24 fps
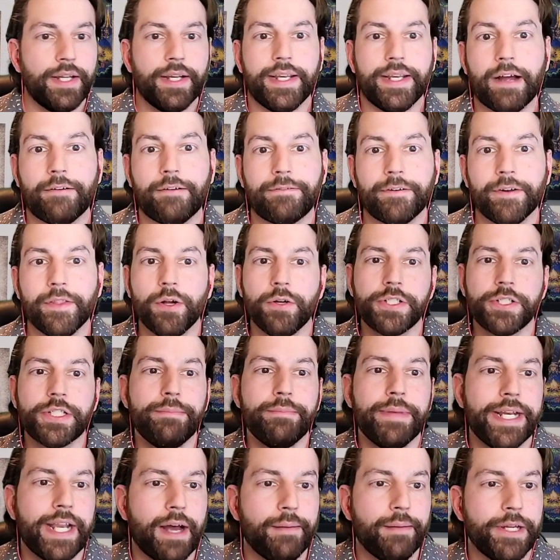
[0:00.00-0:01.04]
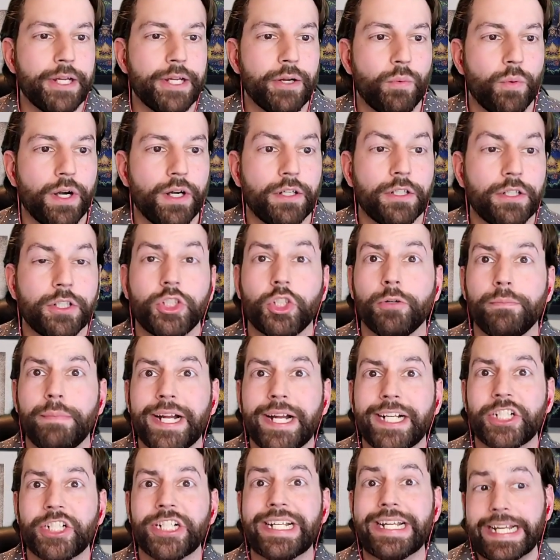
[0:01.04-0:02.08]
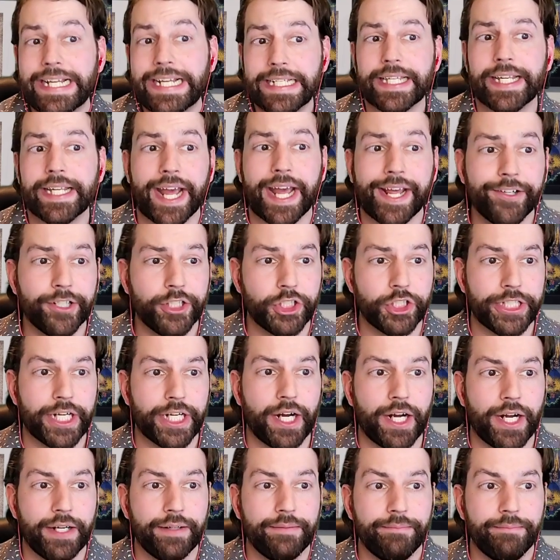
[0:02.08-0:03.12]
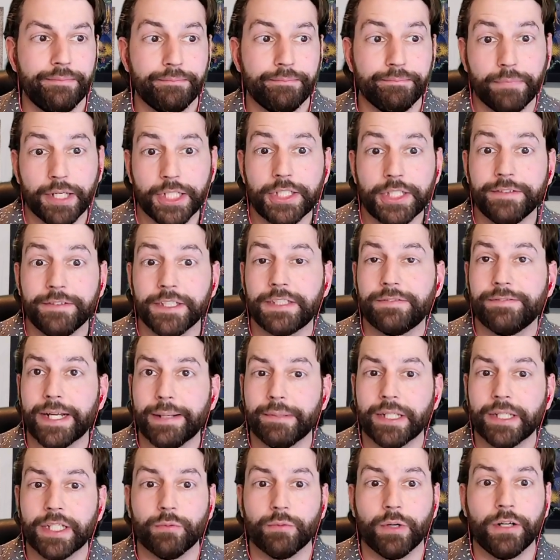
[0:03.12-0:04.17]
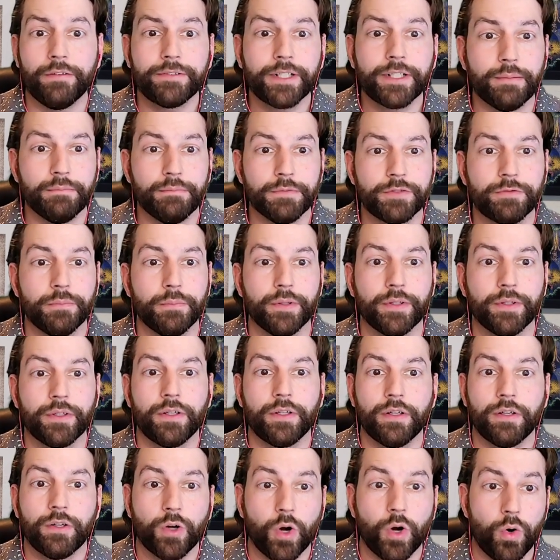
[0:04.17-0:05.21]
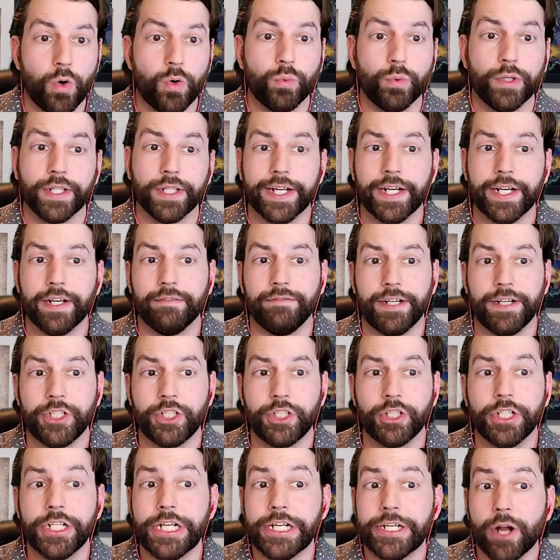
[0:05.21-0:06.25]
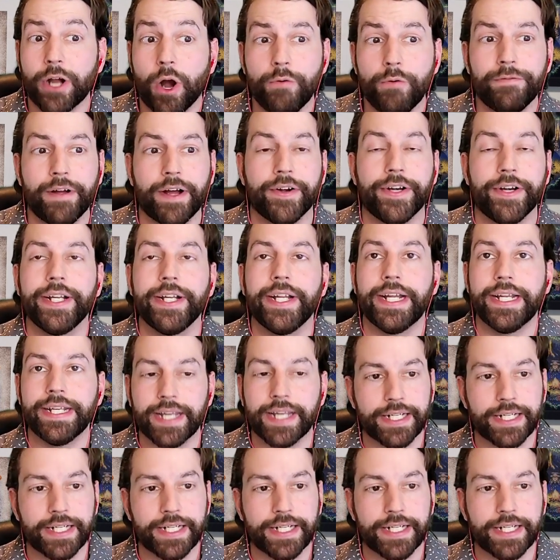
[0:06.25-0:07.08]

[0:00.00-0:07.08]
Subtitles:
Now, for those that may not be aware, Joe Manchin is an energy guy. Much of his family wealth comes from a coal-related venture he co-founded in